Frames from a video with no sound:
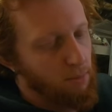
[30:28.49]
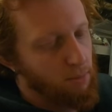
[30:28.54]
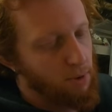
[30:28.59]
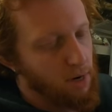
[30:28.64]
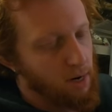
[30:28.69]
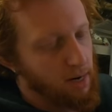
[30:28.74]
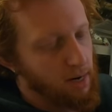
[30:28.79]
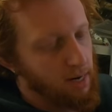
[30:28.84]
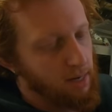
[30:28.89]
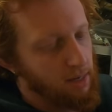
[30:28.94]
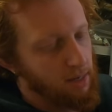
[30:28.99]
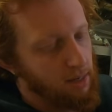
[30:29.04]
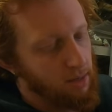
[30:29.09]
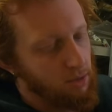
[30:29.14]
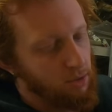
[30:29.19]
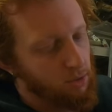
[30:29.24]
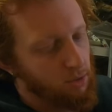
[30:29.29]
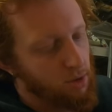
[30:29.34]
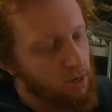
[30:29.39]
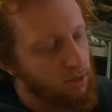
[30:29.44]
But I need
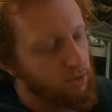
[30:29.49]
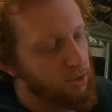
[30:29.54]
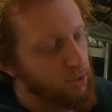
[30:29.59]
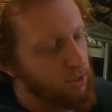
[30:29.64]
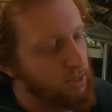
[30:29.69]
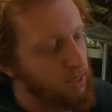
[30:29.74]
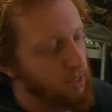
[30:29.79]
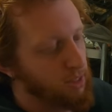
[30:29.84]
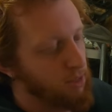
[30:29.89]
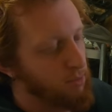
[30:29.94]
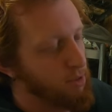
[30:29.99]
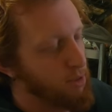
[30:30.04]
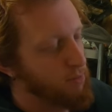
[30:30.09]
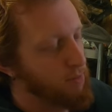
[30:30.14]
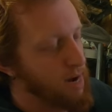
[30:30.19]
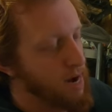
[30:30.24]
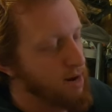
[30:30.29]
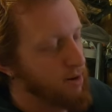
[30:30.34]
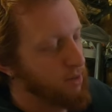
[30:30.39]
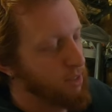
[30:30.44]
to just get some new
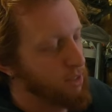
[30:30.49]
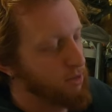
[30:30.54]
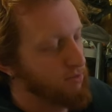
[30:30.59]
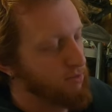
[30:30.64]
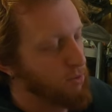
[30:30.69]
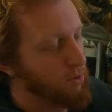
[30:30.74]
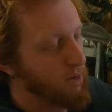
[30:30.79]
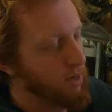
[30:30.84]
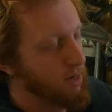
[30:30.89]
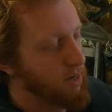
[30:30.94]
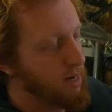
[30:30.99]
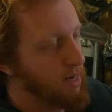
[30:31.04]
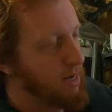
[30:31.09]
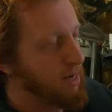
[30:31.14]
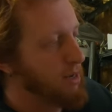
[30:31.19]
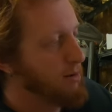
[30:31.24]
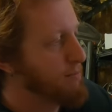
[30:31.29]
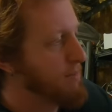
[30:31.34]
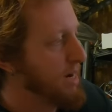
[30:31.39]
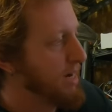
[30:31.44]
batteries for it and I
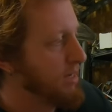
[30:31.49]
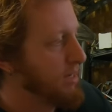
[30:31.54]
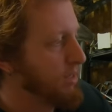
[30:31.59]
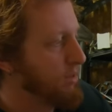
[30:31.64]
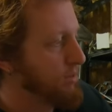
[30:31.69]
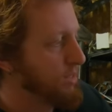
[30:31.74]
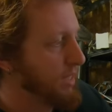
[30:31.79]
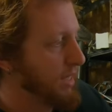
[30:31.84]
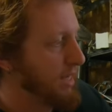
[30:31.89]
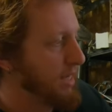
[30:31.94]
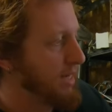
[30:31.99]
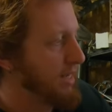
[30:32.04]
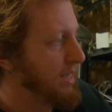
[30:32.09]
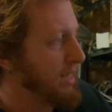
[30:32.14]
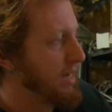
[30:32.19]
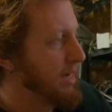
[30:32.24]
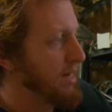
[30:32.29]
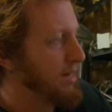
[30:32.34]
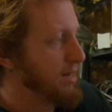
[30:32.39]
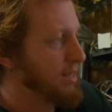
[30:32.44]
can get back to using it
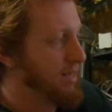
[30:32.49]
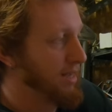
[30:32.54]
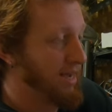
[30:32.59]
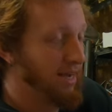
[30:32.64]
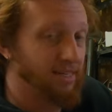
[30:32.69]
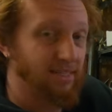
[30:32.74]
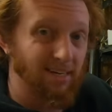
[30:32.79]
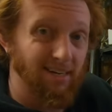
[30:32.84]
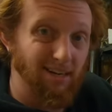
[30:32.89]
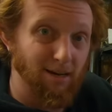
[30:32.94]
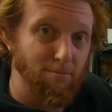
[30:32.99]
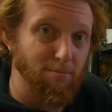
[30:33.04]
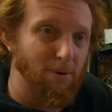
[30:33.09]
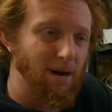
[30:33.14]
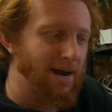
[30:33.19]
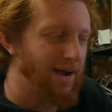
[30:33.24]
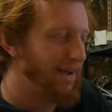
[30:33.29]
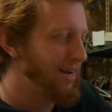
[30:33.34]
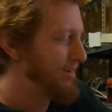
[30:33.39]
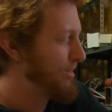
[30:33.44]
again, as I did
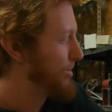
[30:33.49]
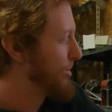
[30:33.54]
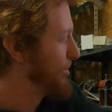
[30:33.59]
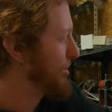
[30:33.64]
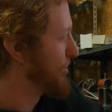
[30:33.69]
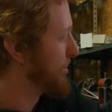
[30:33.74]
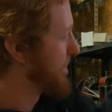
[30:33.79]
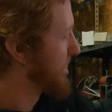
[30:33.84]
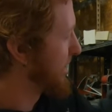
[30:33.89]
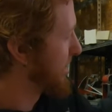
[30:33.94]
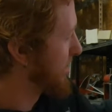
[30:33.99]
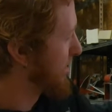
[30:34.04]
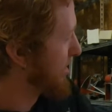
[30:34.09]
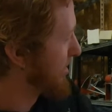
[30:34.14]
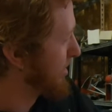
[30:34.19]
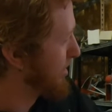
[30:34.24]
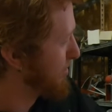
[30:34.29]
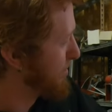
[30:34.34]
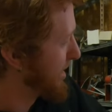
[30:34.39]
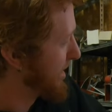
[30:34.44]
buy it to sit
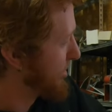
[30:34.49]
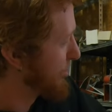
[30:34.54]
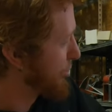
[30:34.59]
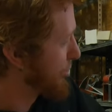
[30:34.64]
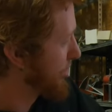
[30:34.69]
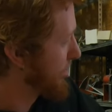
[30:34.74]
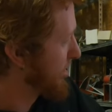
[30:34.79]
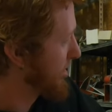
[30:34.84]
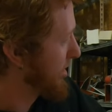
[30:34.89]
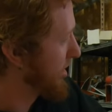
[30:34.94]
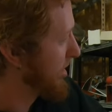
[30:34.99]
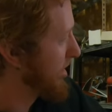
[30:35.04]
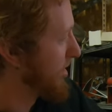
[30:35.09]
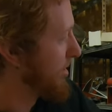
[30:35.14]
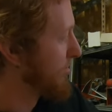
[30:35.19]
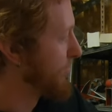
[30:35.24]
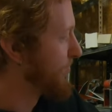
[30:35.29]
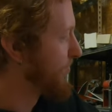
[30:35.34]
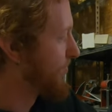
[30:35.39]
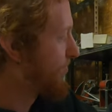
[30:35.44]
on the bench
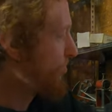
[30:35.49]
here.